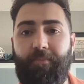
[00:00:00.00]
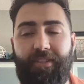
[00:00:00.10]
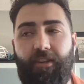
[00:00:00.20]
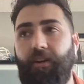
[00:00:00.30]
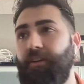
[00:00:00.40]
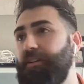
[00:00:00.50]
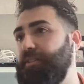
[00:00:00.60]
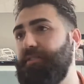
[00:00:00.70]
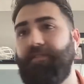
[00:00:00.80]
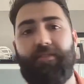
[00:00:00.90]
missed
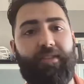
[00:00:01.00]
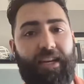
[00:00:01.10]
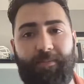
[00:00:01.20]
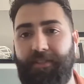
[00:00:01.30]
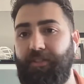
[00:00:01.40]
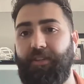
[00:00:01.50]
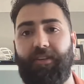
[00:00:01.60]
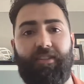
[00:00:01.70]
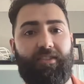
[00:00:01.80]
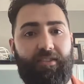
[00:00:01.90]
calls, text
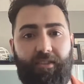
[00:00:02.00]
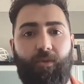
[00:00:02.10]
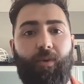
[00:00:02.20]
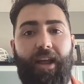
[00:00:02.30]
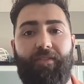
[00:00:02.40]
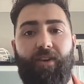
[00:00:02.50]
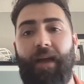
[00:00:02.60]
messages, whatever.